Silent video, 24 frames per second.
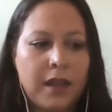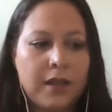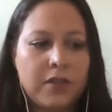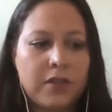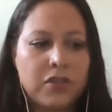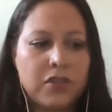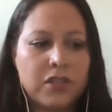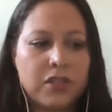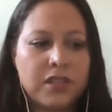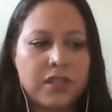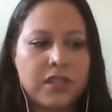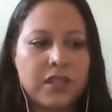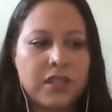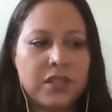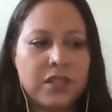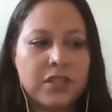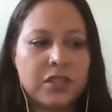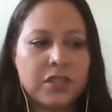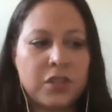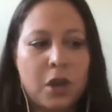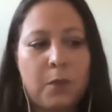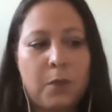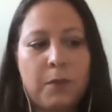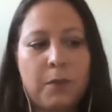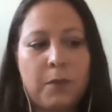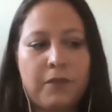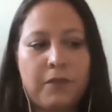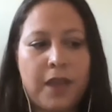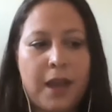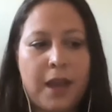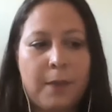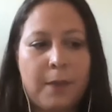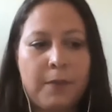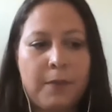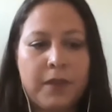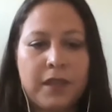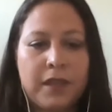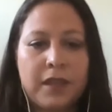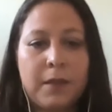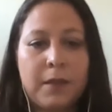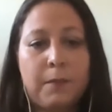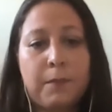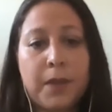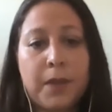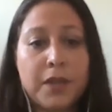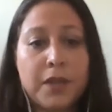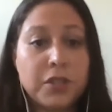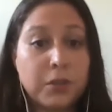just the scope of that, but then the
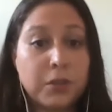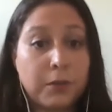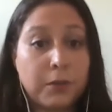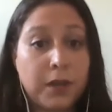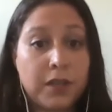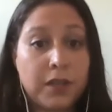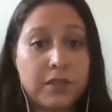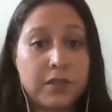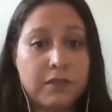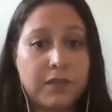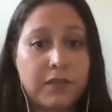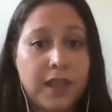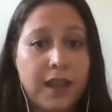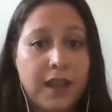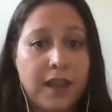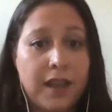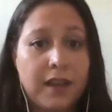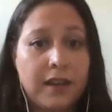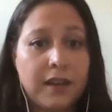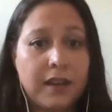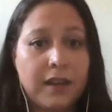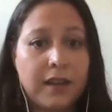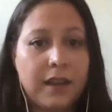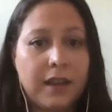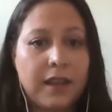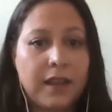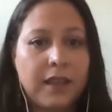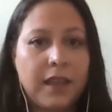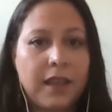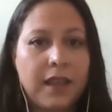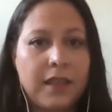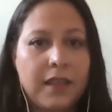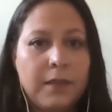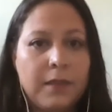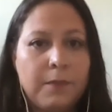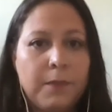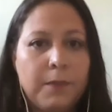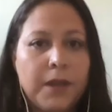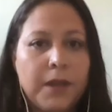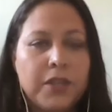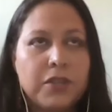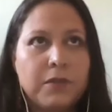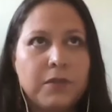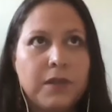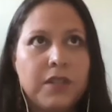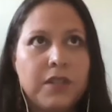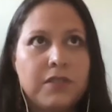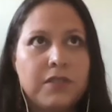budget range of that, and the
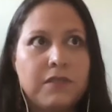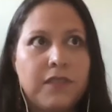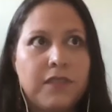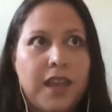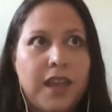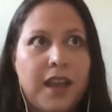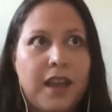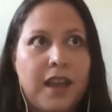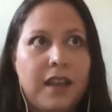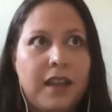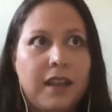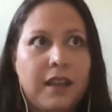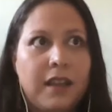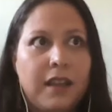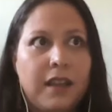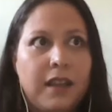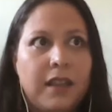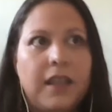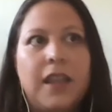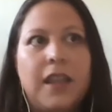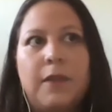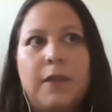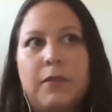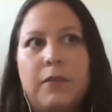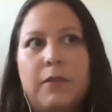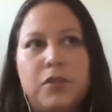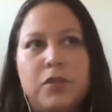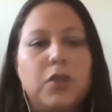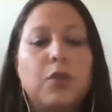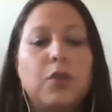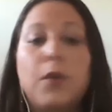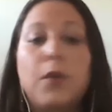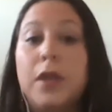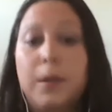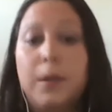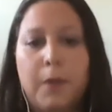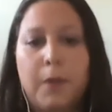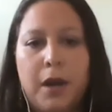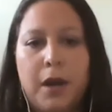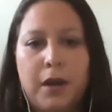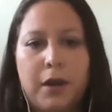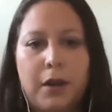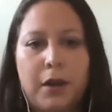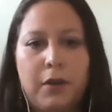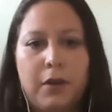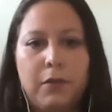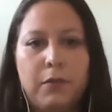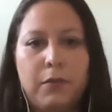budget range of that, and like Don Juan de
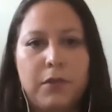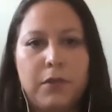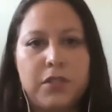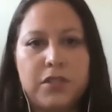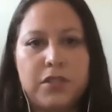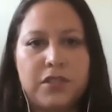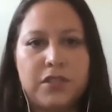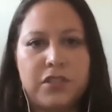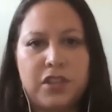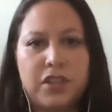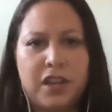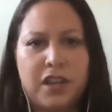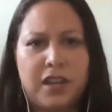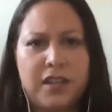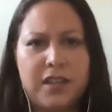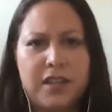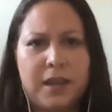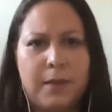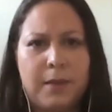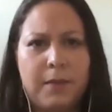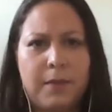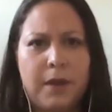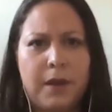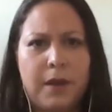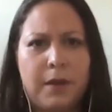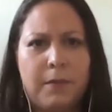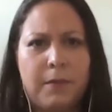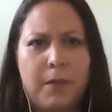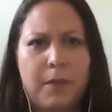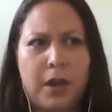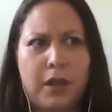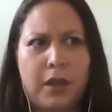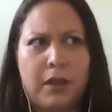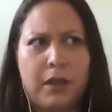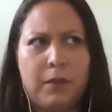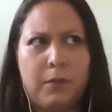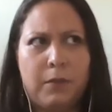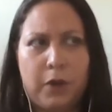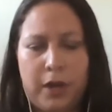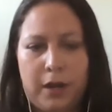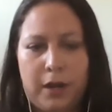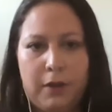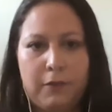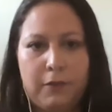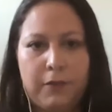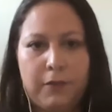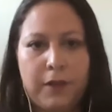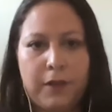Marco, which is a Johnny Depp Marlon
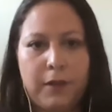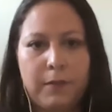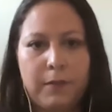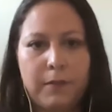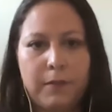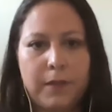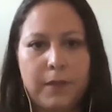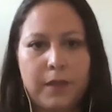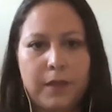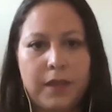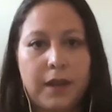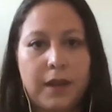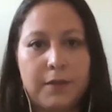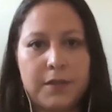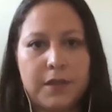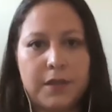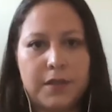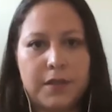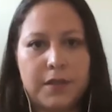Brando film that I was also